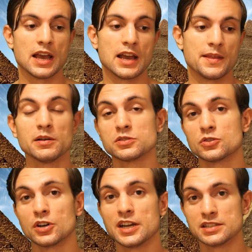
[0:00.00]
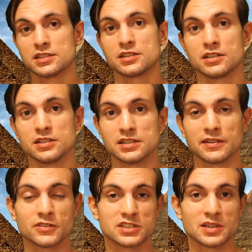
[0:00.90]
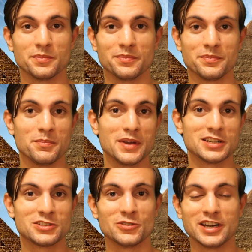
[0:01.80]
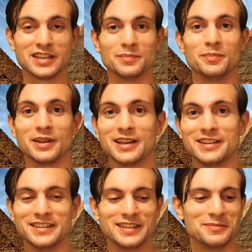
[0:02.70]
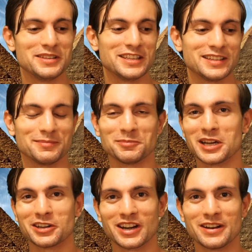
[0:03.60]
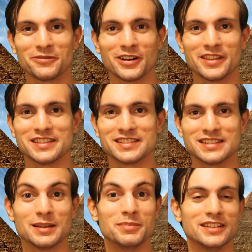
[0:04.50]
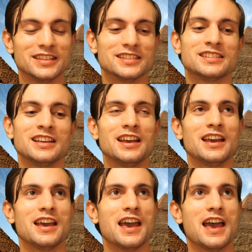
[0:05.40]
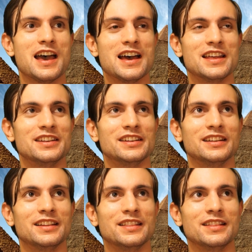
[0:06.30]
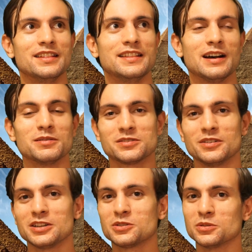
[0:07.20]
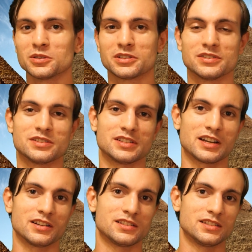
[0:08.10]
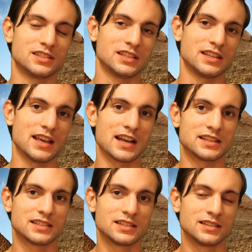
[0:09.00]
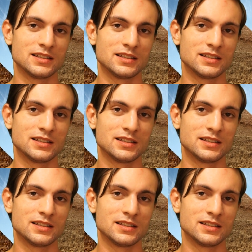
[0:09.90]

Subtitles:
and that was great because I've got some Mediterranean blood in me. My grandfather's Lebanese, and that was really cool because I got to see that